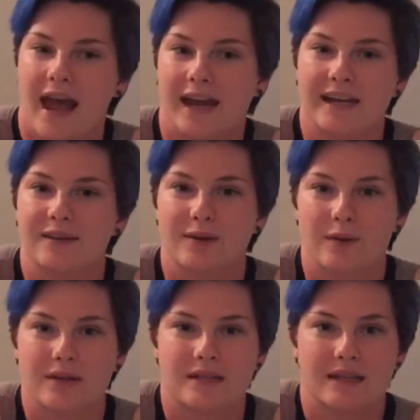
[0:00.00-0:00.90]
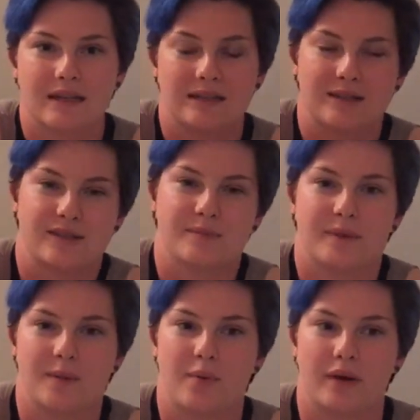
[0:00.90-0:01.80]
I didn't notice it until
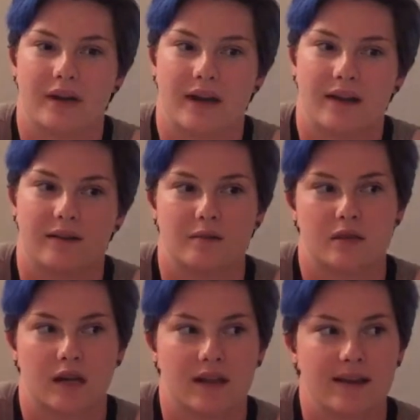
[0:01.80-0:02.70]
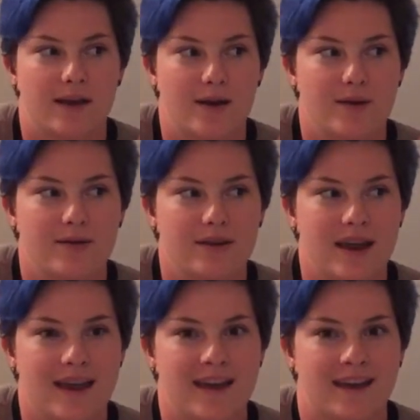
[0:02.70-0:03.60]
somebody pointed it out, and I was kind of like,
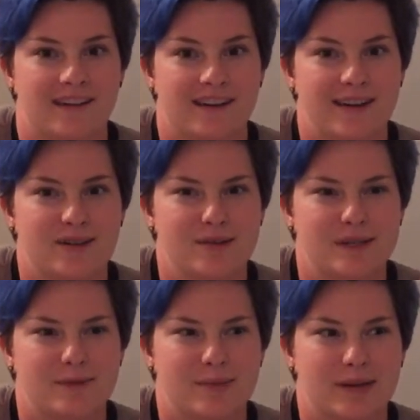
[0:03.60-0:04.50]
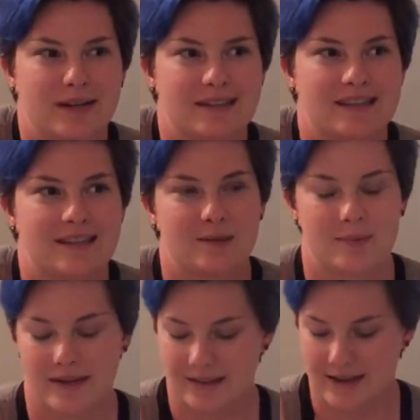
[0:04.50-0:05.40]
oh yeah, I do experience a little
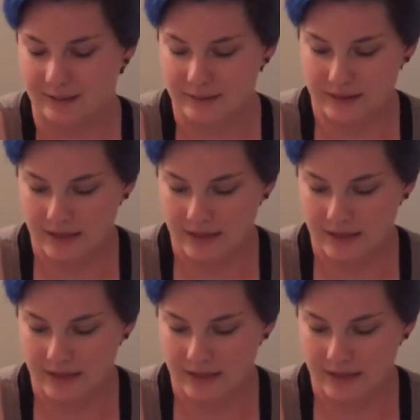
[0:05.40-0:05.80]
bit of that.